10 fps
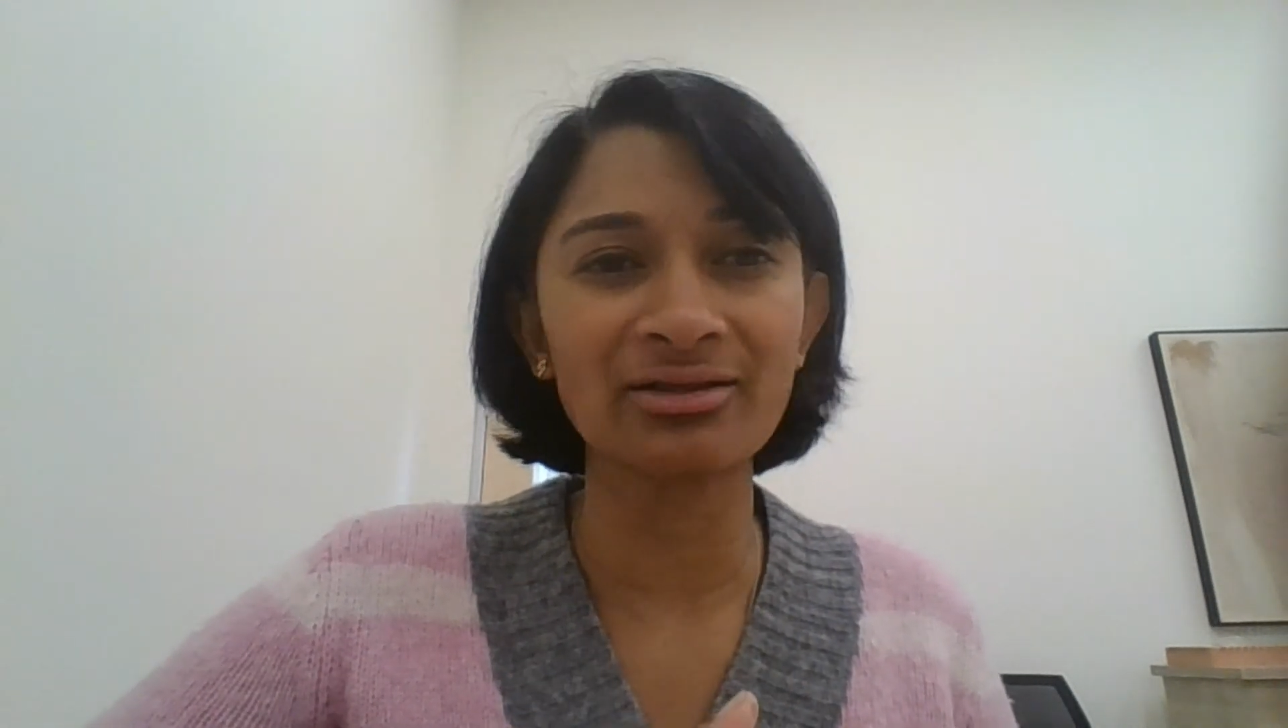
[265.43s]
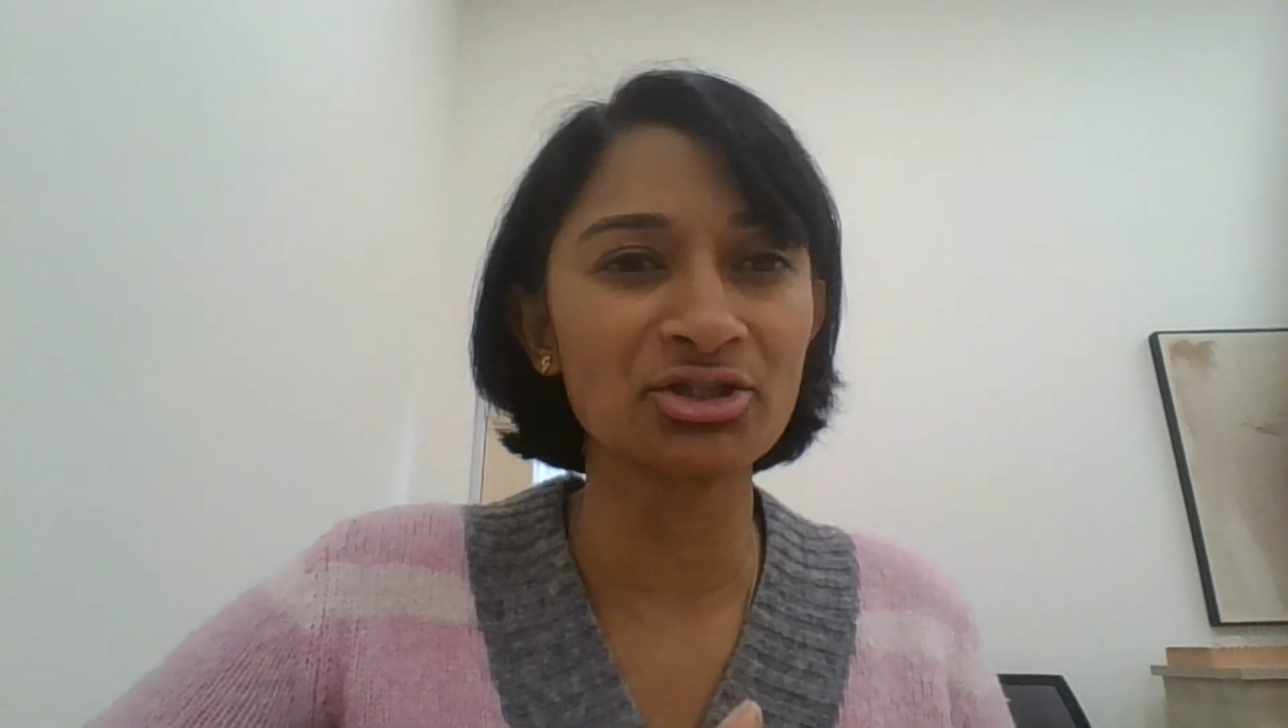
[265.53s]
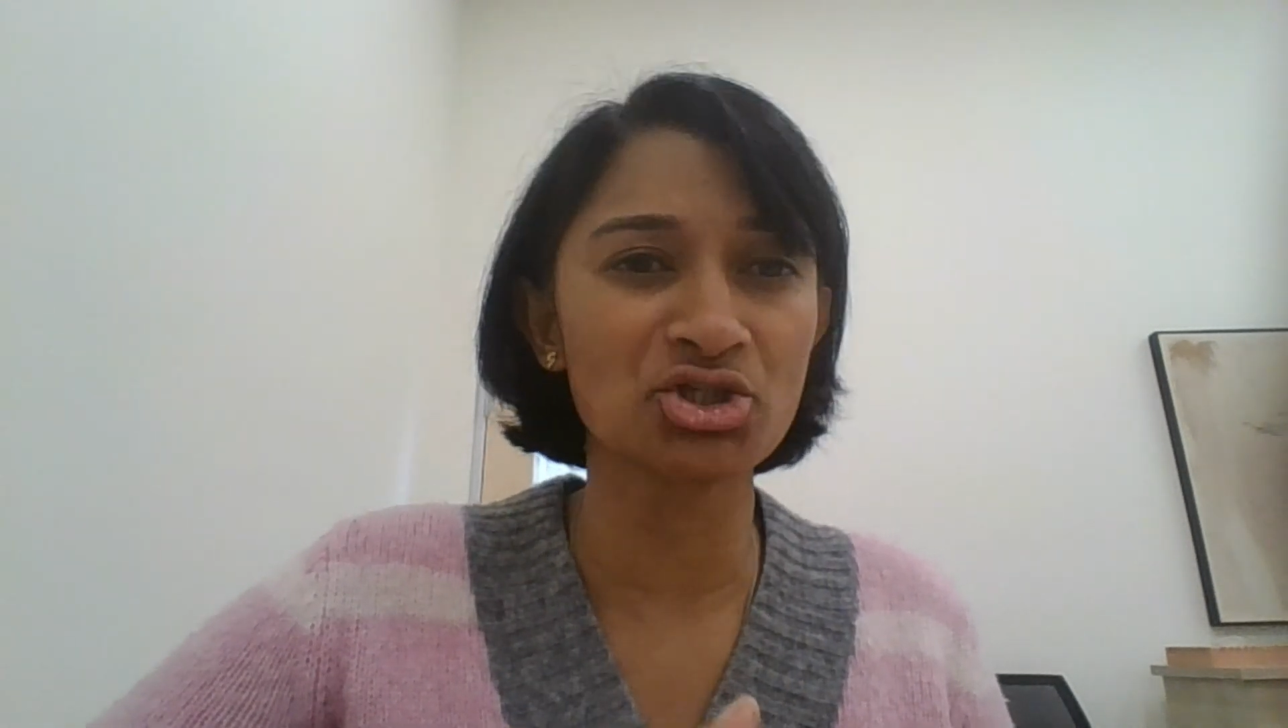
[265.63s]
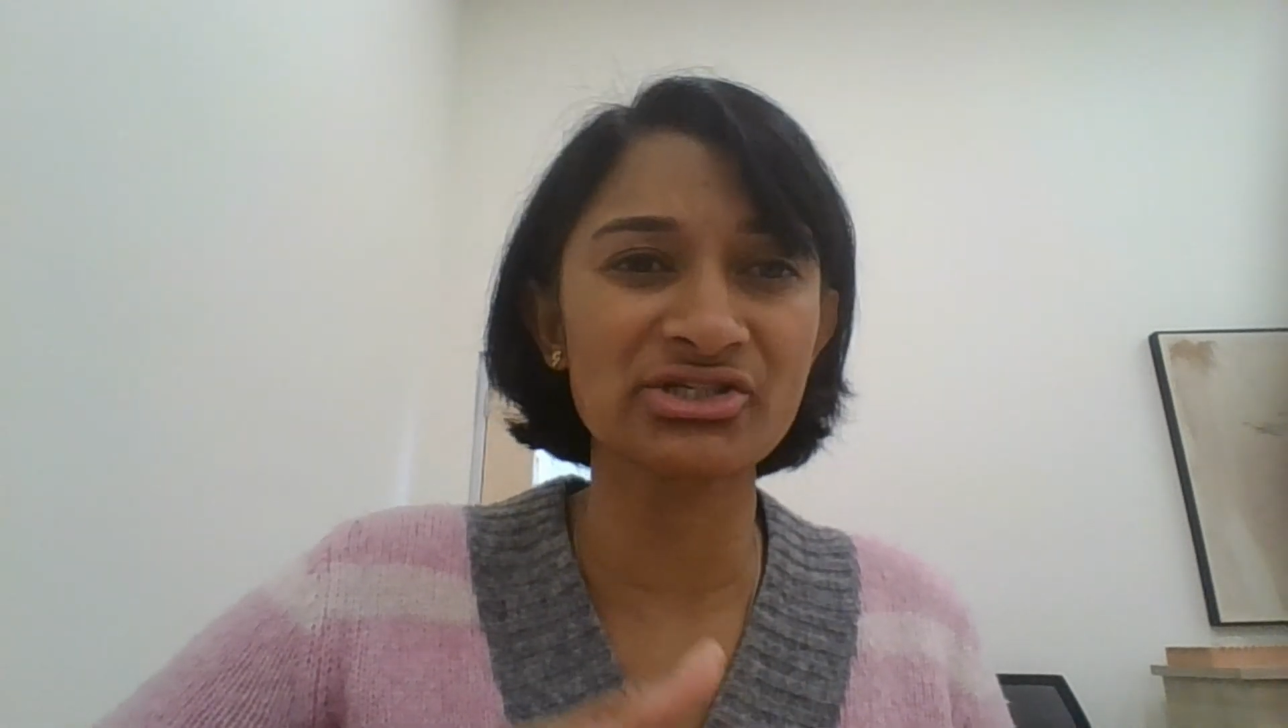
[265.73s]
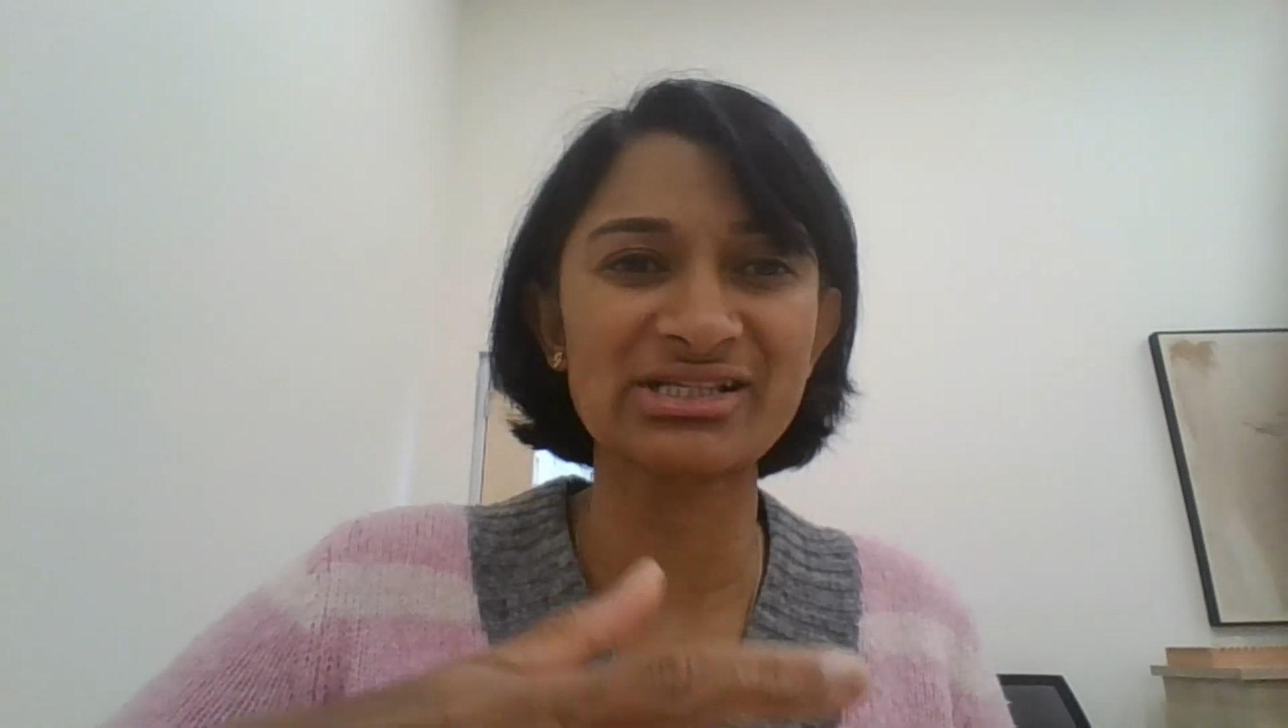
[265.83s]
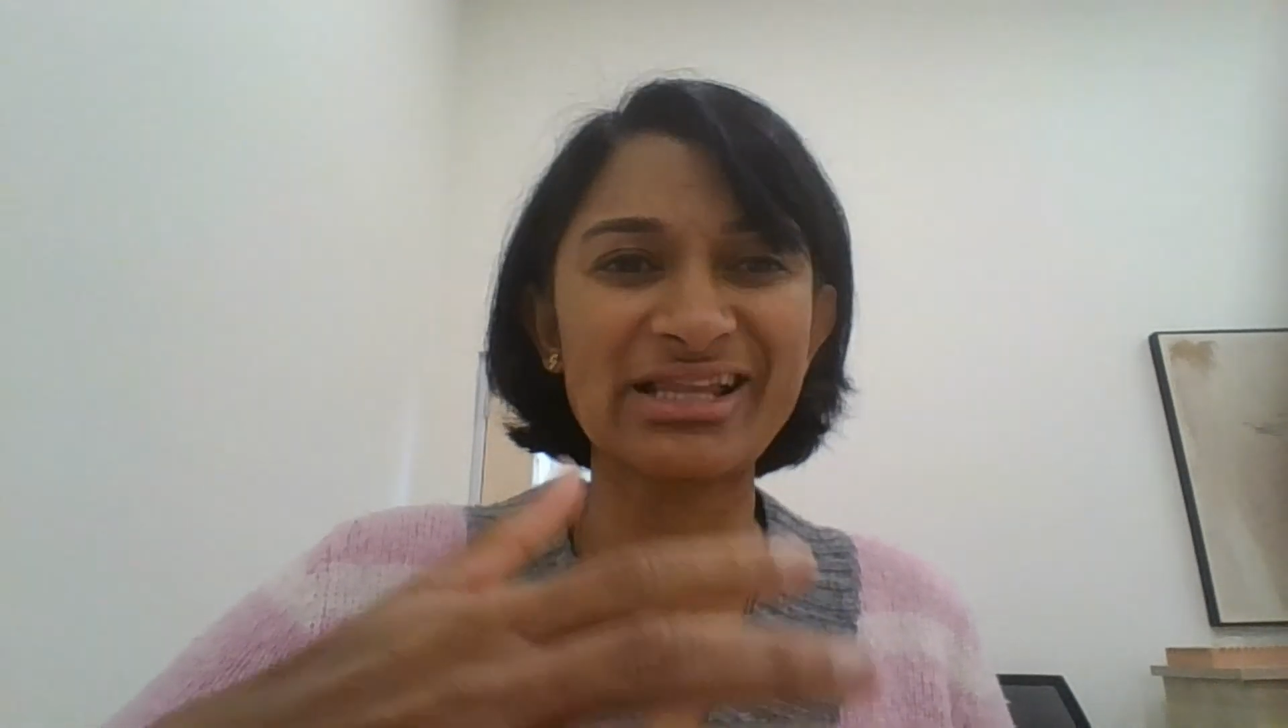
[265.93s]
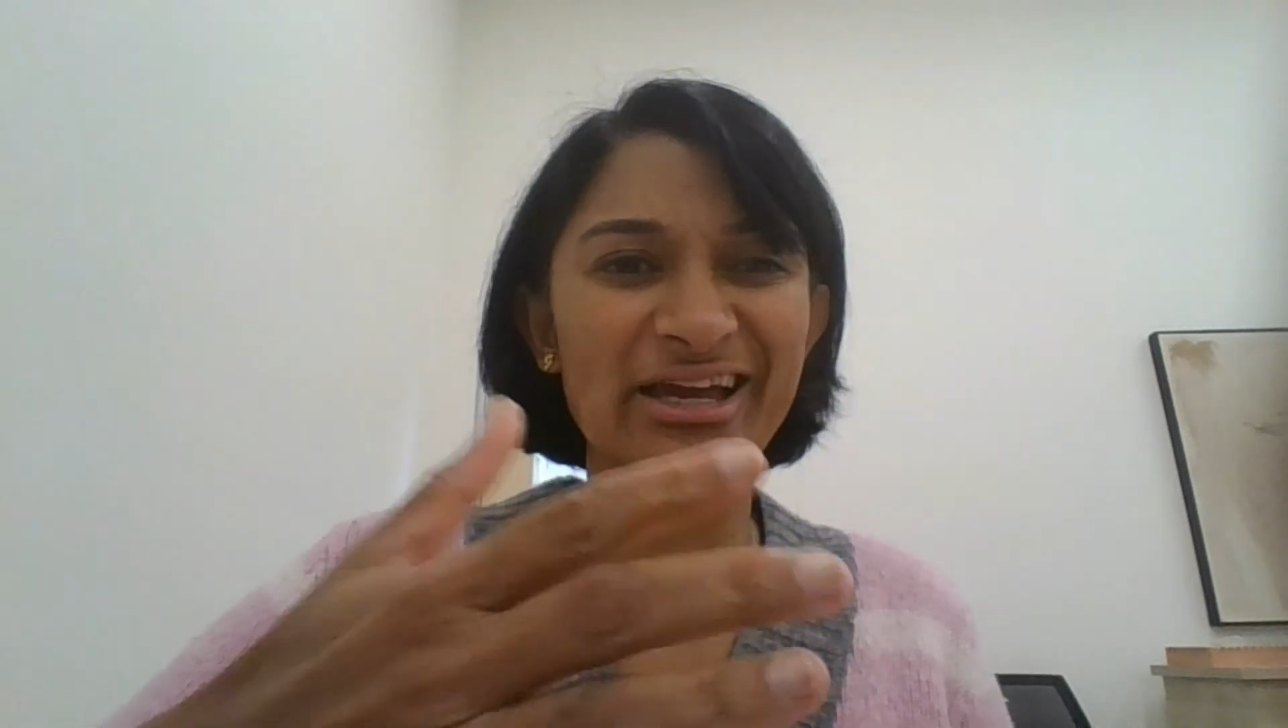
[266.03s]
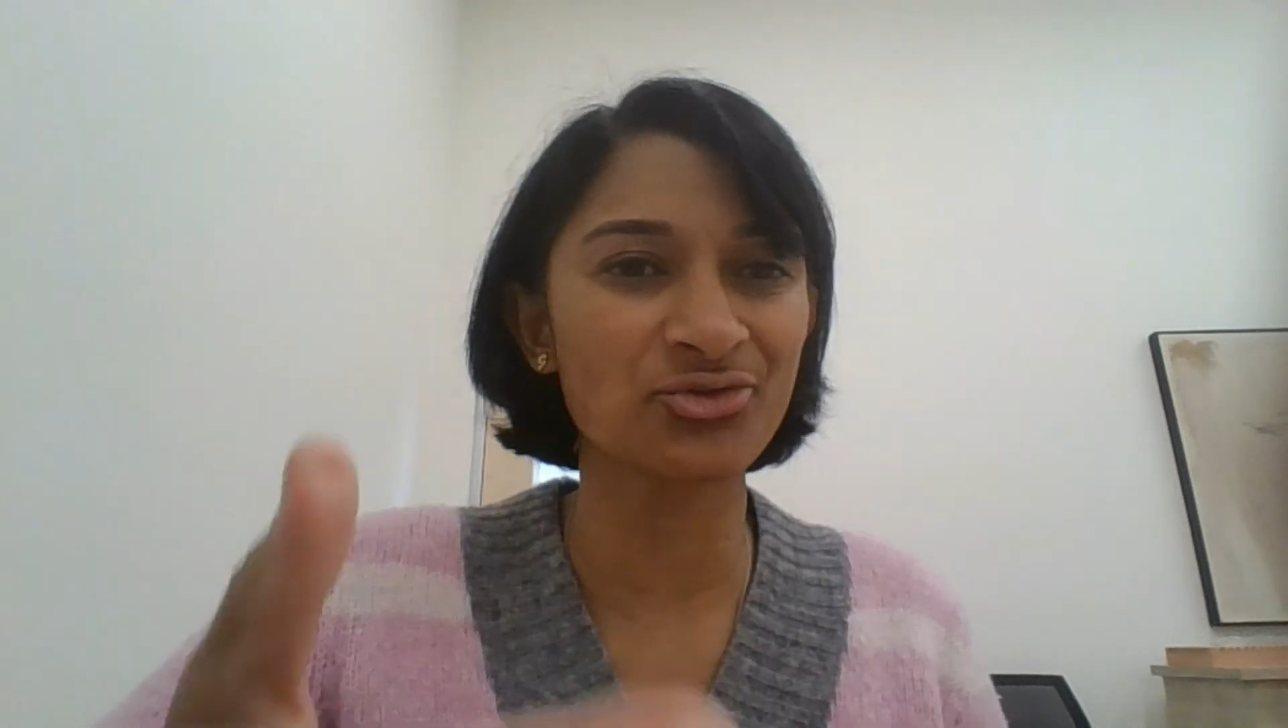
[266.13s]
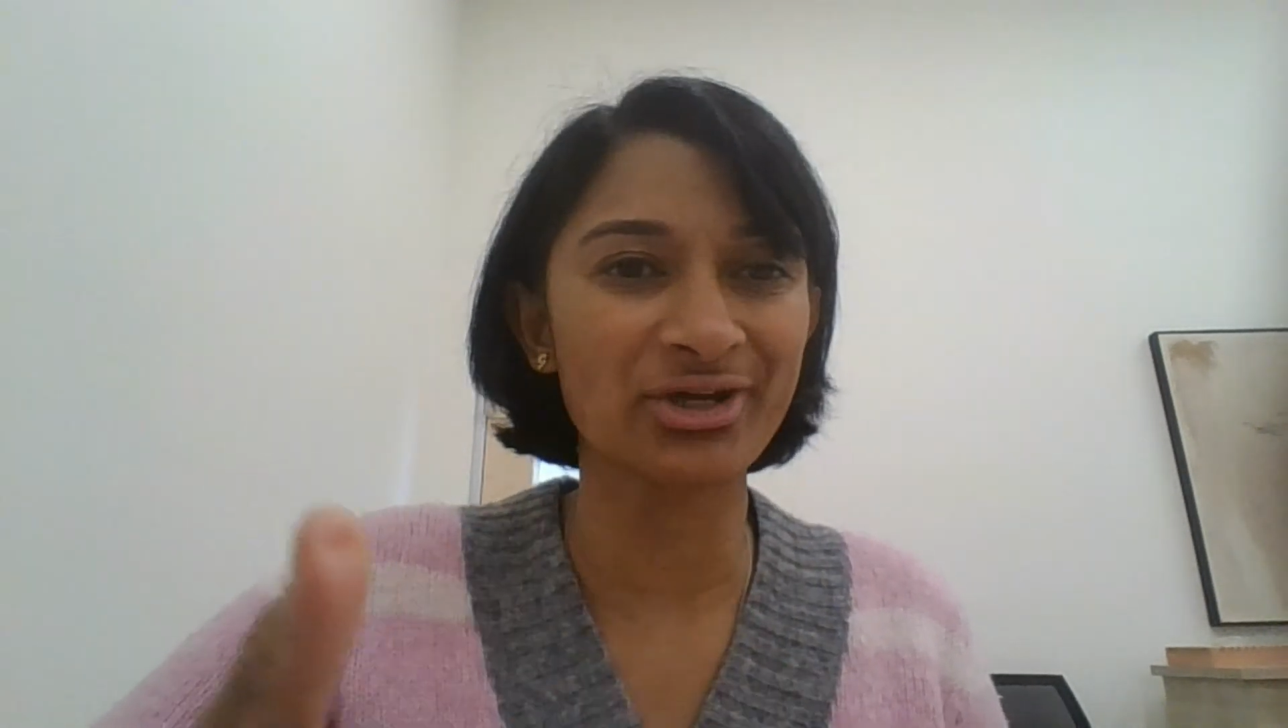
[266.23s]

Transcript: challenges,